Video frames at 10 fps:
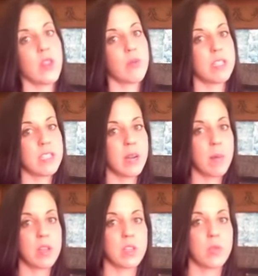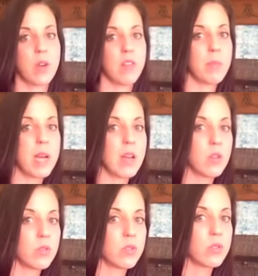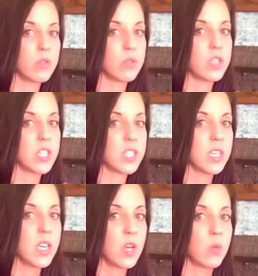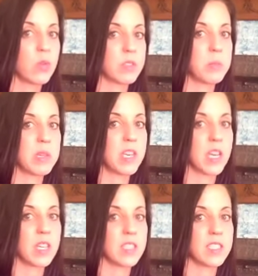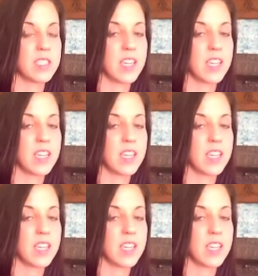The reason I bought the 12-pound Bujji was because